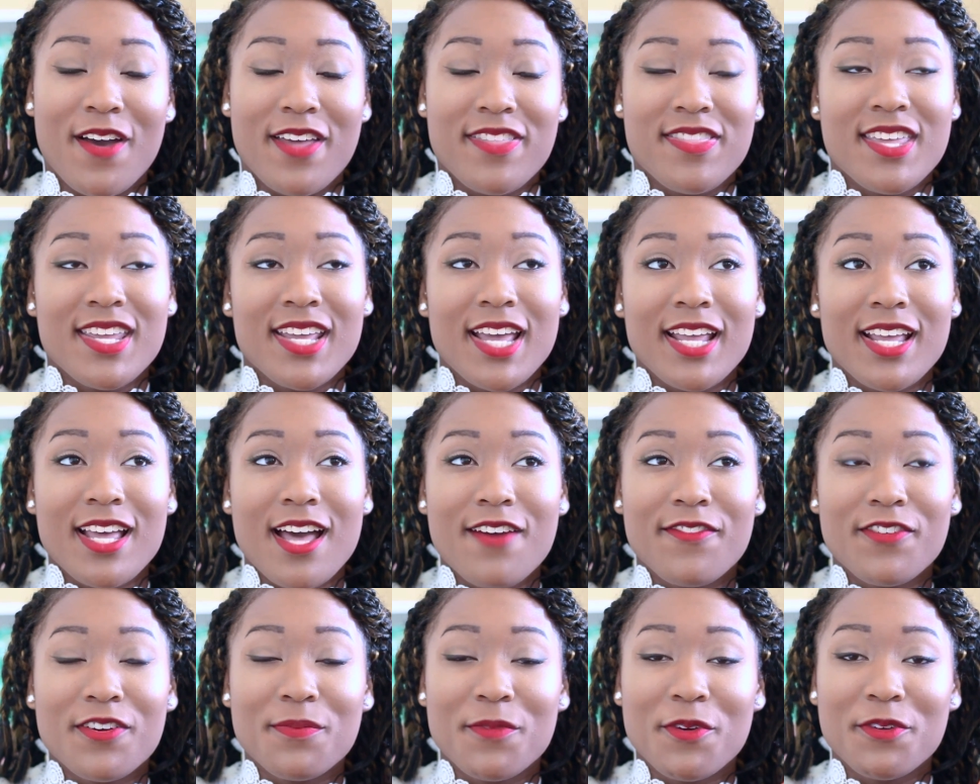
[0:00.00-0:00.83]
I think I
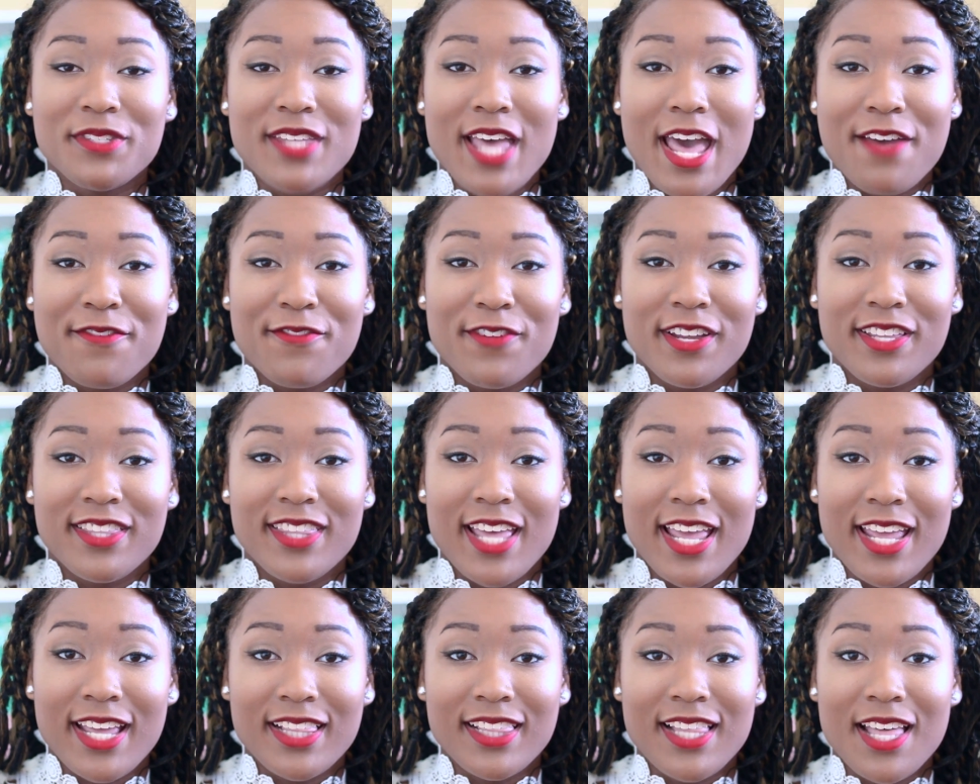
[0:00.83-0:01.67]
covered most
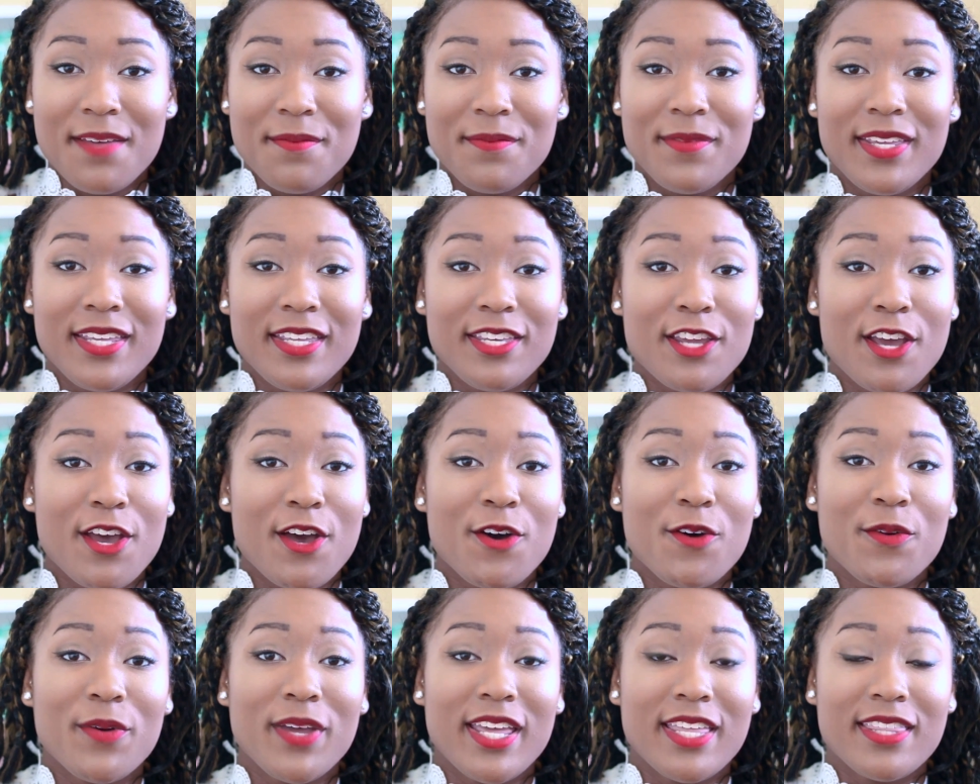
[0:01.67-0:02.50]
everything. Let me
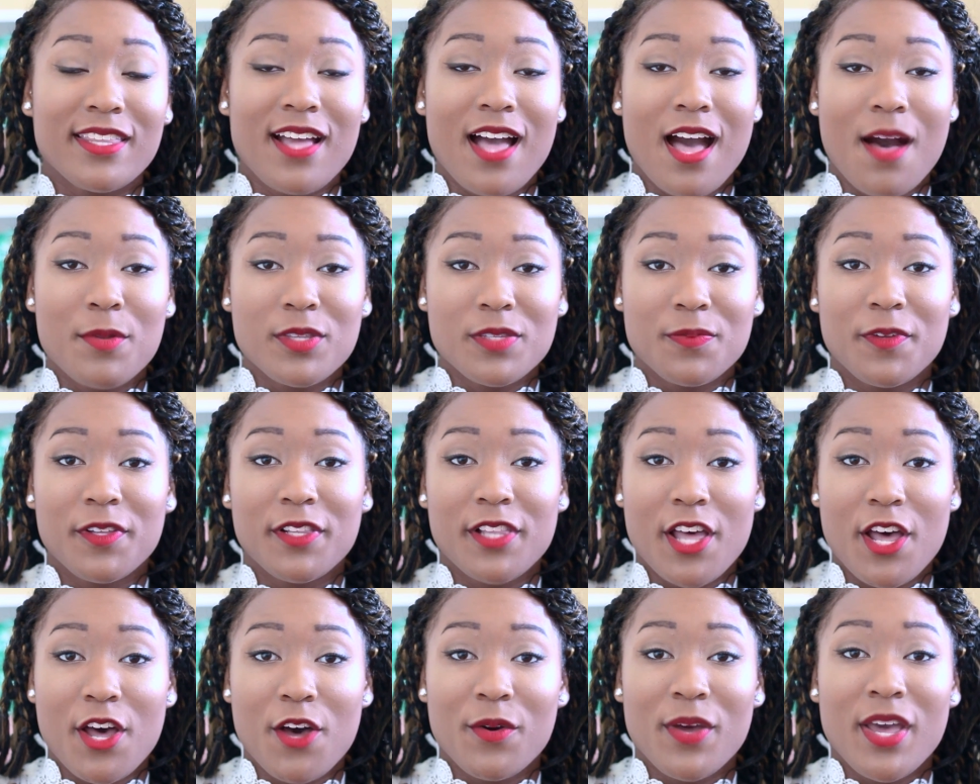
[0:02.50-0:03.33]
know in the comments
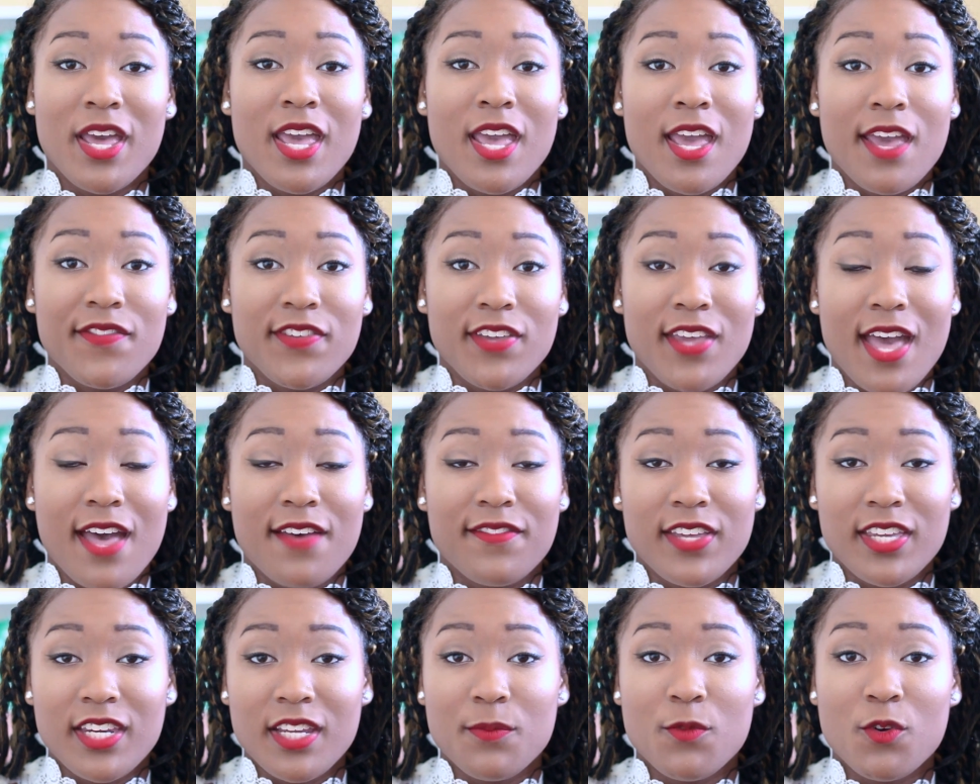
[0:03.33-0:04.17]
below if you
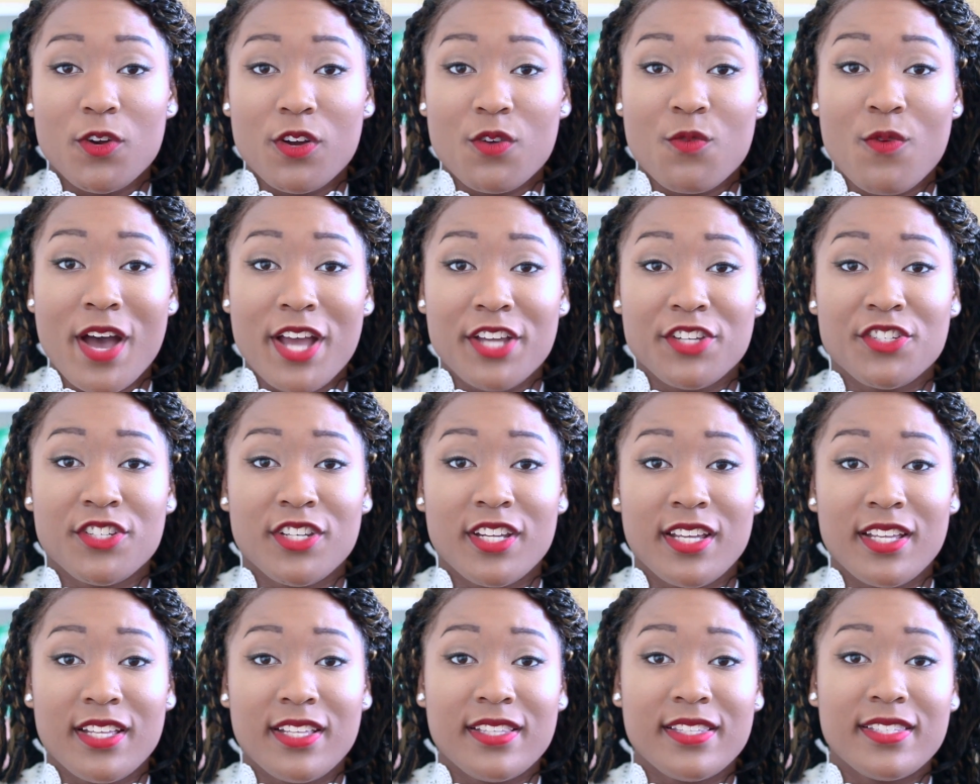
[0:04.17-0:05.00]
have any more
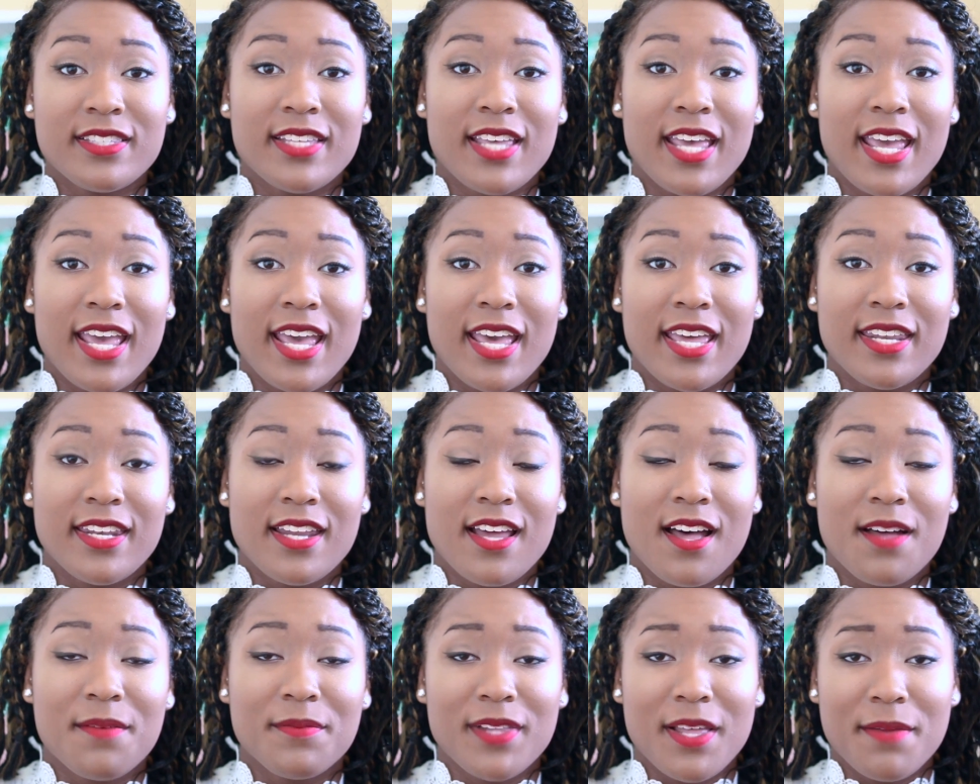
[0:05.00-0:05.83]
questions,
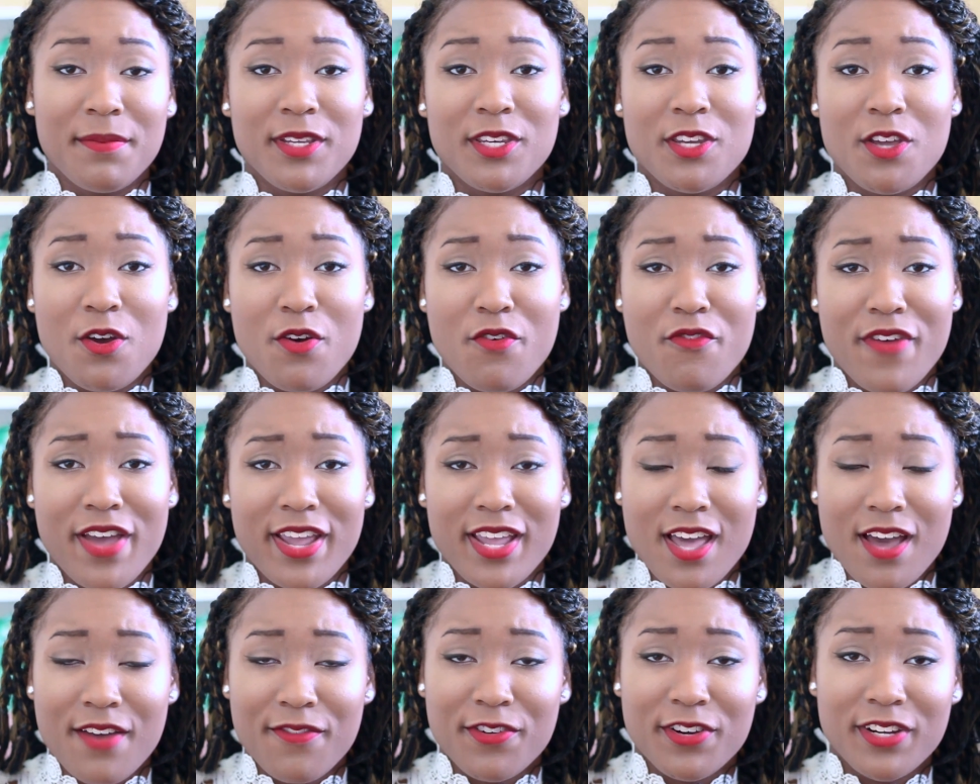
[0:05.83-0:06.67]
and let me know if
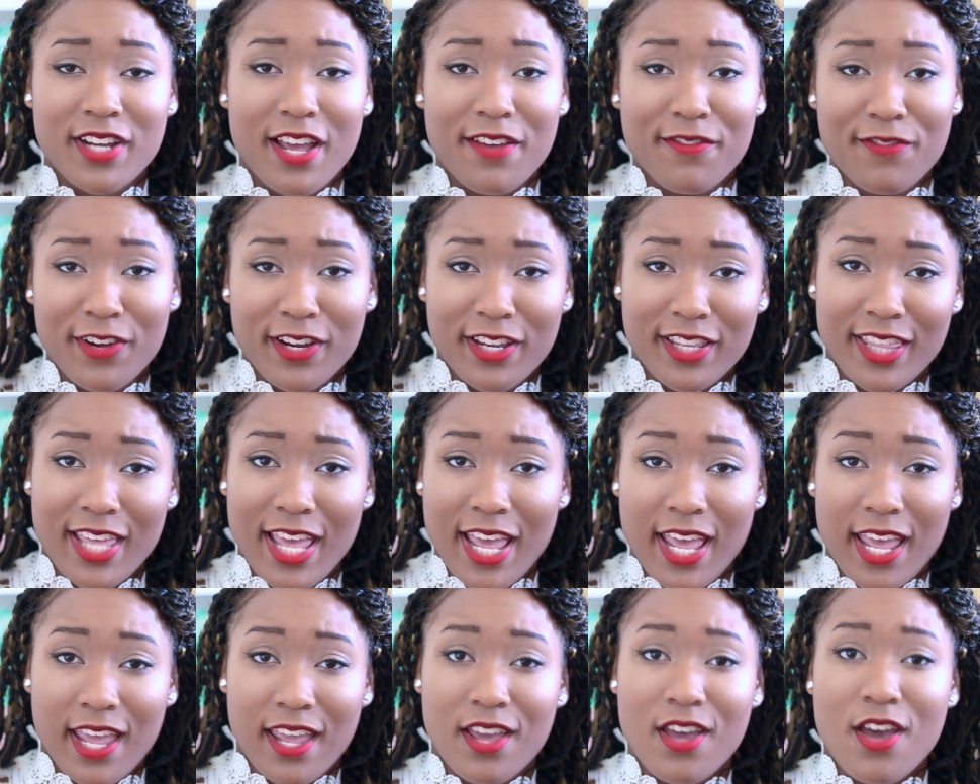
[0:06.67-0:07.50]
I covered
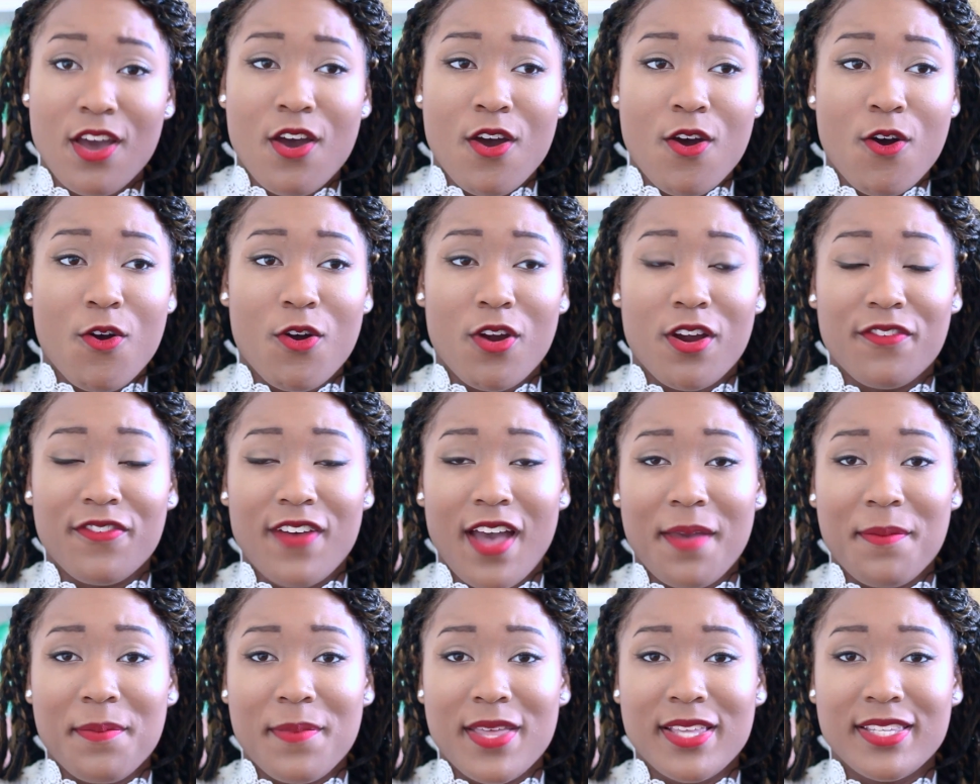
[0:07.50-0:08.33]
everything or if
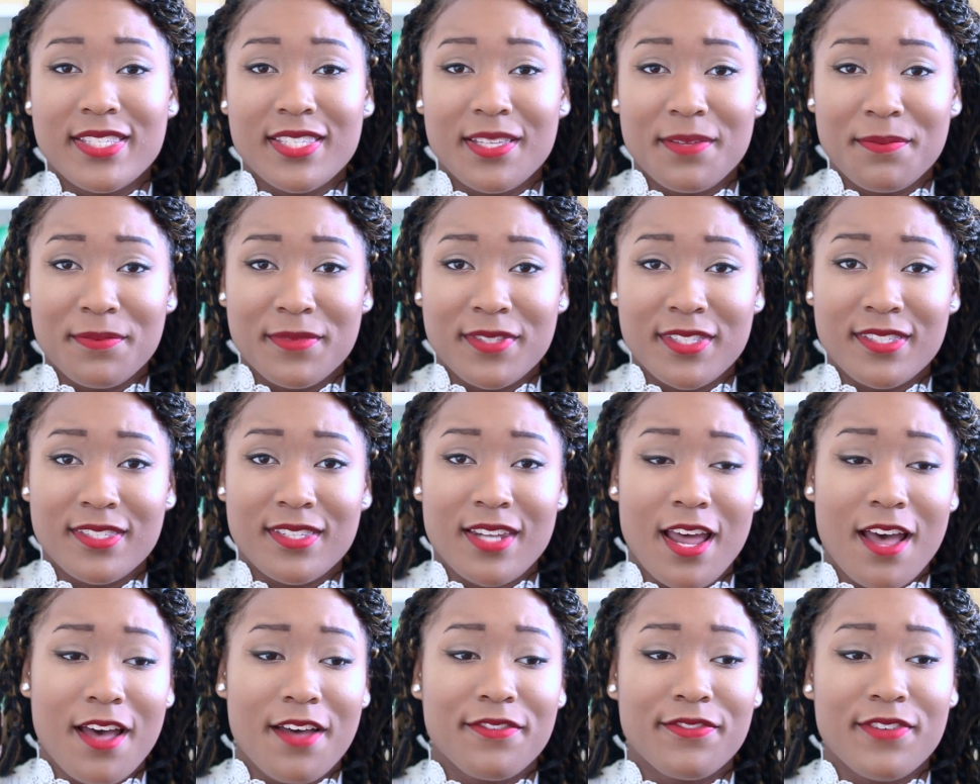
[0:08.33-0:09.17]
I missed some
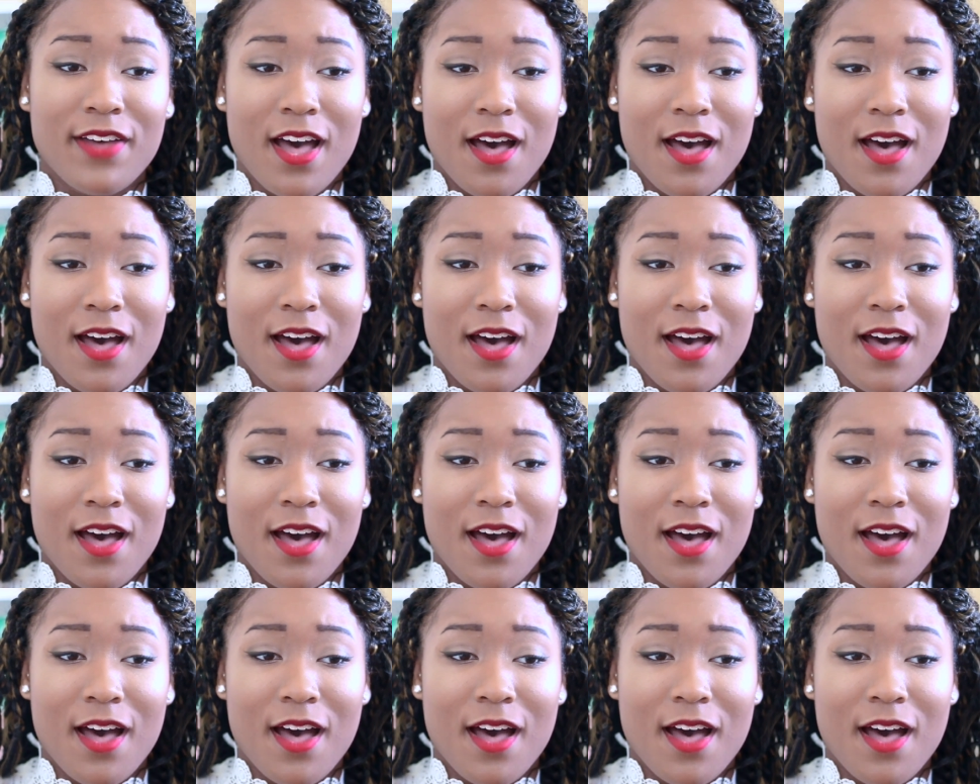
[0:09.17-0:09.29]
stuff.